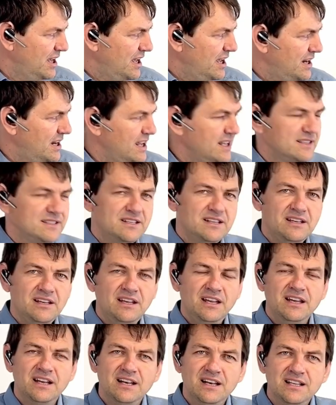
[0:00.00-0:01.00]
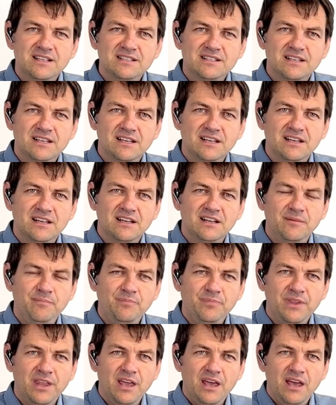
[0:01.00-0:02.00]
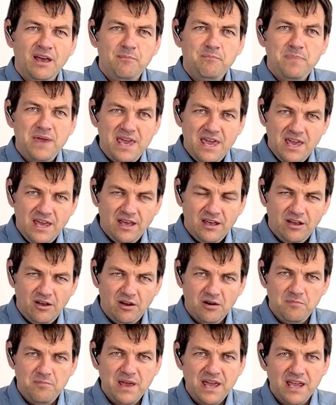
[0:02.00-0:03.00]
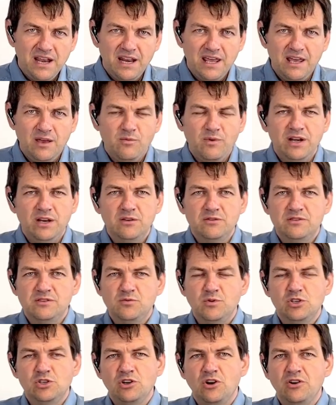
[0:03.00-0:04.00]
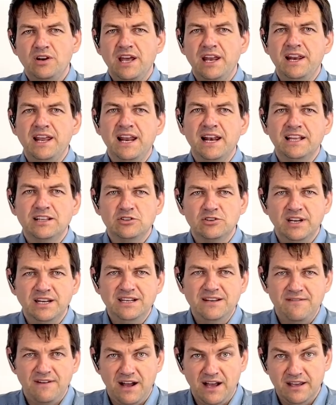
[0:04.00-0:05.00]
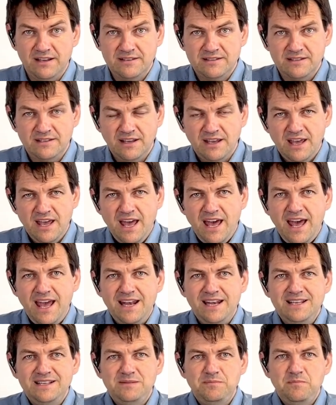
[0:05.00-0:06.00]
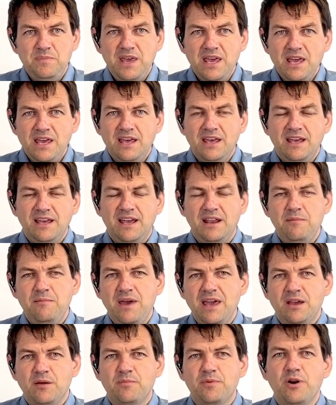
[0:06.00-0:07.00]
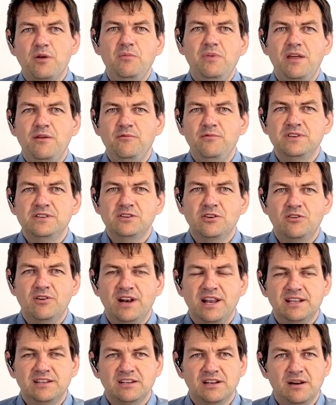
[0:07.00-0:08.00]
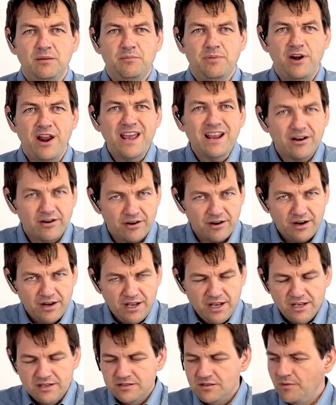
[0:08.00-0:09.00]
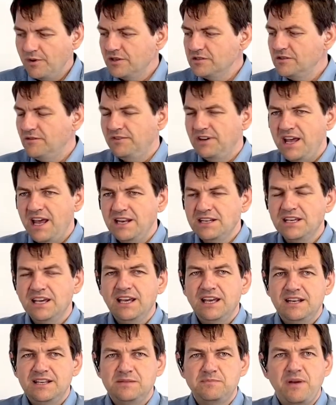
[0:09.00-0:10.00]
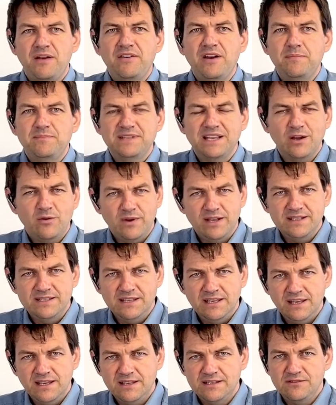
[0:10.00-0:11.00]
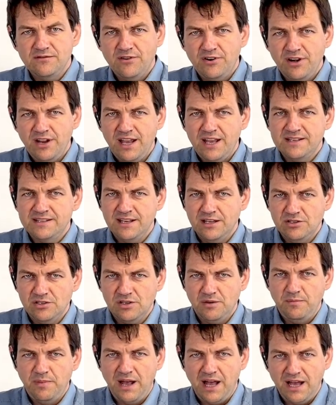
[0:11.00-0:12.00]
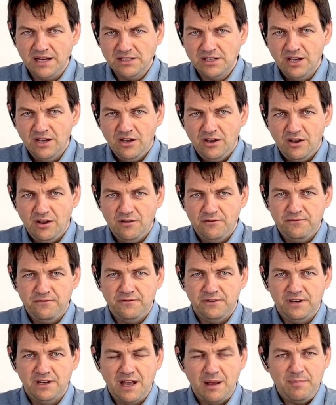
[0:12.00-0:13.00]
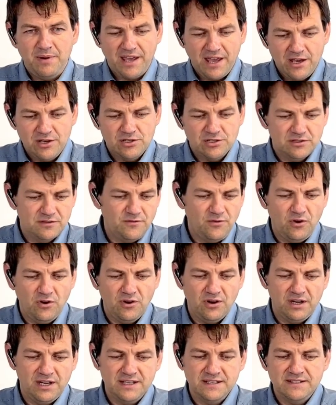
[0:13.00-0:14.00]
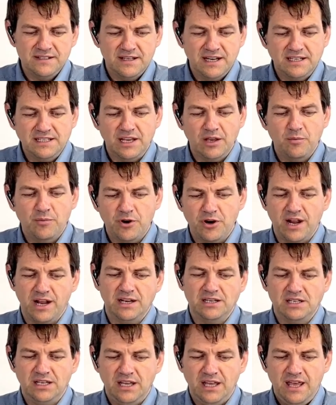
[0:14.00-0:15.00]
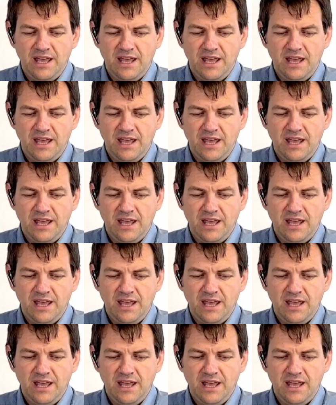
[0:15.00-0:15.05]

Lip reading: That's the peak on beginning when you switch on an electronic device. And this peak can make a problem with your electrical breaker. So because of that, this power up sequencing is a very essential part of the applications for this NETIO product.